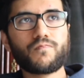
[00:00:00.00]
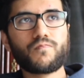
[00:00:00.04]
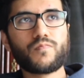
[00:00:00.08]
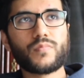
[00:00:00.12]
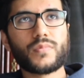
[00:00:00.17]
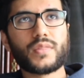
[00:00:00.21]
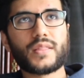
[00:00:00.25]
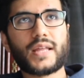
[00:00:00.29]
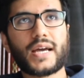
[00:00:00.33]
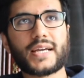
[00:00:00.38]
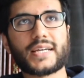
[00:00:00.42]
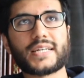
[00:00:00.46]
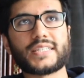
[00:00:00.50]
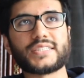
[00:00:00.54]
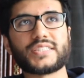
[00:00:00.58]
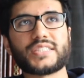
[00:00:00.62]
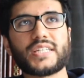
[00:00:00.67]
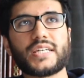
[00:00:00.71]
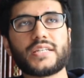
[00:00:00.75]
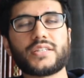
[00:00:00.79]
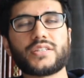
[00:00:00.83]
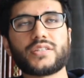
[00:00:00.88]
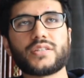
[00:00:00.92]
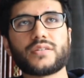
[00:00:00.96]
Like I
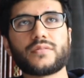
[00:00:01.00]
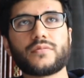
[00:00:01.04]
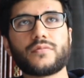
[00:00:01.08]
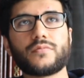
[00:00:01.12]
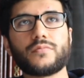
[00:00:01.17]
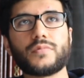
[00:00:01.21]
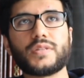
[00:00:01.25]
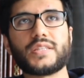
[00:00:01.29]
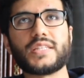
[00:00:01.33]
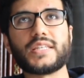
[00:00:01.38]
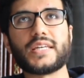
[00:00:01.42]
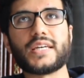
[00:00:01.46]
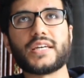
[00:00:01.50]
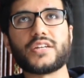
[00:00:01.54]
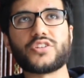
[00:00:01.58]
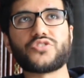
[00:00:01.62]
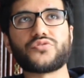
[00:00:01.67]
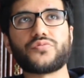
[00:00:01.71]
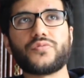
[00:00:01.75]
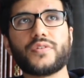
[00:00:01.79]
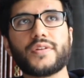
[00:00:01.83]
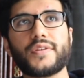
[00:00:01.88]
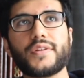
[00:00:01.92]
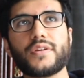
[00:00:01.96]
said with the H
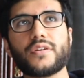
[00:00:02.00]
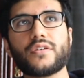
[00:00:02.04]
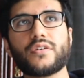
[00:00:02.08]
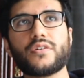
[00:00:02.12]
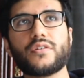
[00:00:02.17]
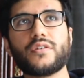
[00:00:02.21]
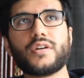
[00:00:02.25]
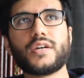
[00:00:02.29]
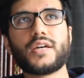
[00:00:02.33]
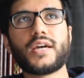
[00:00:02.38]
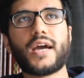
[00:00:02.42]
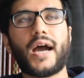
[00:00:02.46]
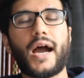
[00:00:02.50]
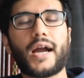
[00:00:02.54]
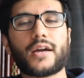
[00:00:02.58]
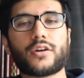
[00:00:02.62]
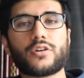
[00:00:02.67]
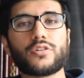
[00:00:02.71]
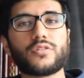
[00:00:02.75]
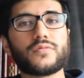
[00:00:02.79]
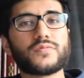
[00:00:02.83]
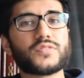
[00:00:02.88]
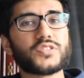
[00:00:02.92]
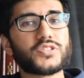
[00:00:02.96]
video, I
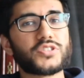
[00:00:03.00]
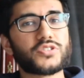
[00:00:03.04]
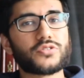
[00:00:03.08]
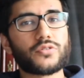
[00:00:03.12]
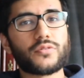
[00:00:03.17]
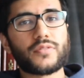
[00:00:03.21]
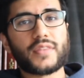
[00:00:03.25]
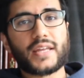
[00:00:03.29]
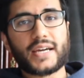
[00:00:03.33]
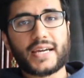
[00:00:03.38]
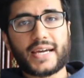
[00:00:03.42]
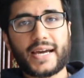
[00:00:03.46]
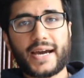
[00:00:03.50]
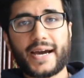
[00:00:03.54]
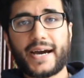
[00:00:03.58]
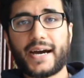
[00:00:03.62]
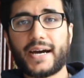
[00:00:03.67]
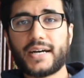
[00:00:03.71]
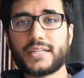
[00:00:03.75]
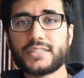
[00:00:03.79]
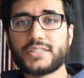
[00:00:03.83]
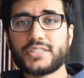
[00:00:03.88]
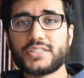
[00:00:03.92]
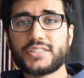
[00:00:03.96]
could have just done the
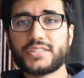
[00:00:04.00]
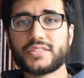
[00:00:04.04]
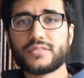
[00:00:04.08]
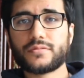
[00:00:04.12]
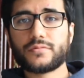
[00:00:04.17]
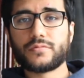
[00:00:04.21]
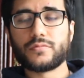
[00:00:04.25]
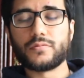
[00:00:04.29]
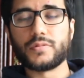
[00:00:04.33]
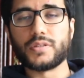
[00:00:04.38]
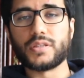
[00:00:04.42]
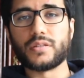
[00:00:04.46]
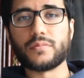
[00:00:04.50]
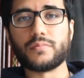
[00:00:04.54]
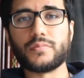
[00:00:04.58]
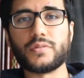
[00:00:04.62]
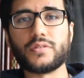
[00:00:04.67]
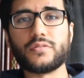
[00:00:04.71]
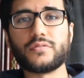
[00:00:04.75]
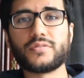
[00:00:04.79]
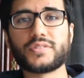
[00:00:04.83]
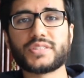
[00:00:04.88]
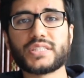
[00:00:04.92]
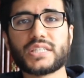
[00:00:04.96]
cards with the
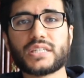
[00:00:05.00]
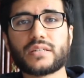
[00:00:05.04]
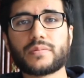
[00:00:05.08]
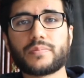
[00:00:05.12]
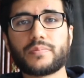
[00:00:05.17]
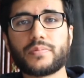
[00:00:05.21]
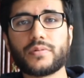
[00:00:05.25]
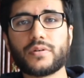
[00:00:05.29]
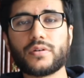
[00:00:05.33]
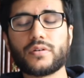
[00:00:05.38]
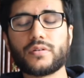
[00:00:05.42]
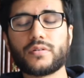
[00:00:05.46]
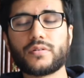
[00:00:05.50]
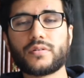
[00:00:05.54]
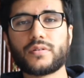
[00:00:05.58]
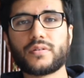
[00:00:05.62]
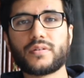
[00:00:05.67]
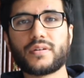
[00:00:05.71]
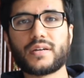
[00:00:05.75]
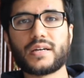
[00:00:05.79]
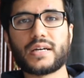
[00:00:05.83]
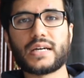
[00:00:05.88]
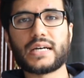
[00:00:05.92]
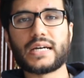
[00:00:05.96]
music, but
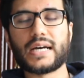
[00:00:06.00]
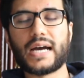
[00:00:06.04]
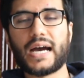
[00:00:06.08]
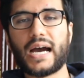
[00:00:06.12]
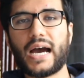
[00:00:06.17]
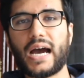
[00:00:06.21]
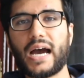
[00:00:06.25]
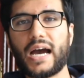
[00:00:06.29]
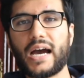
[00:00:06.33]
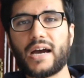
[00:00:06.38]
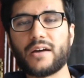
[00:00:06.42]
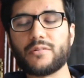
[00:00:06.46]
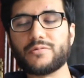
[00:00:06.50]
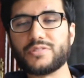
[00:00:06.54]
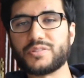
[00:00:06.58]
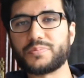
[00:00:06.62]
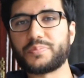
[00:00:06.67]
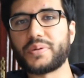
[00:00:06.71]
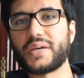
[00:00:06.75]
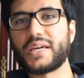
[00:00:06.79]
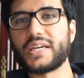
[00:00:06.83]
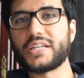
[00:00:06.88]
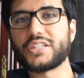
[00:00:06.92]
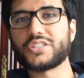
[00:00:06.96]
I was
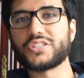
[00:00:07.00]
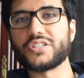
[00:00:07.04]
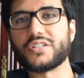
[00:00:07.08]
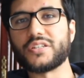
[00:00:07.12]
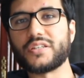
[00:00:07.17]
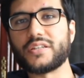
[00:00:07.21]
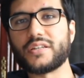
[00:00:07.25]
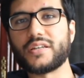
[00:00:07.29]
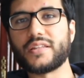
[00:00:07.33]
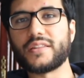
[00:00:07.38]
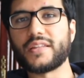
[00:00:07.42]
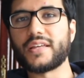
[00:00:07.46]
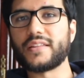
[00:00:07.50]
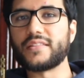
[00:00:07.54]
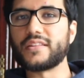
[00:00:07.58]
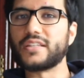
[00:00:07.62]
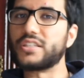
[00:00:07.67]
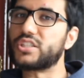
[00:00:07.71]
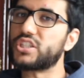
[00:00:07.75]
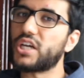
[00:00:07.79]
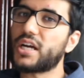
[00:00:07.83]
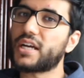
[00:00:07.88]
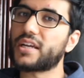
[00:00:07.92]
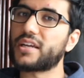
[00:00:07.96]
patient, and then the
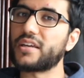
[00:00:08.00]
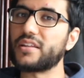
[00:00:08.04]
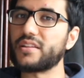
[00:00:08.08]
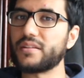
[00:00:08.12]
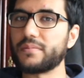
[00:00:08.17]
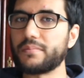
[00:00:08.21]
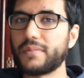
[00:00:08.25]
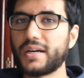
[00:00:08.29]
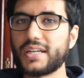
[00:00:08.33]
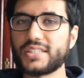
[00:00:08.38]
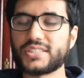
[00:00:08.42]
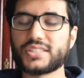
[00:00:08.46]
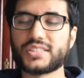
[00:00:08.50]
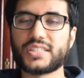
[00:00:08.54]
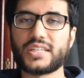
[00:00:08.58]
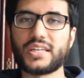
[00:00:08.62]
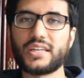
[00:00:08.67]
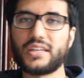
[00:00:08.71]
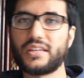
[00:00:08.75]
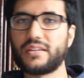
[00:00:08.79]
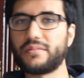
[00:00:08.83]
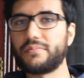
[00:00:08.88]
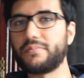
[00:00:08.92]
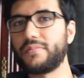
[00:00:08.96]
jacket and the mask
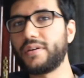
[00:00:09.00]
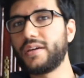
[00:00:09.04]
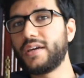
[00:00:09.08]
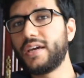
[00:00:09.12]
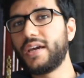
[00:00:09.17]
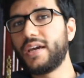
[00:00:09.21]
came,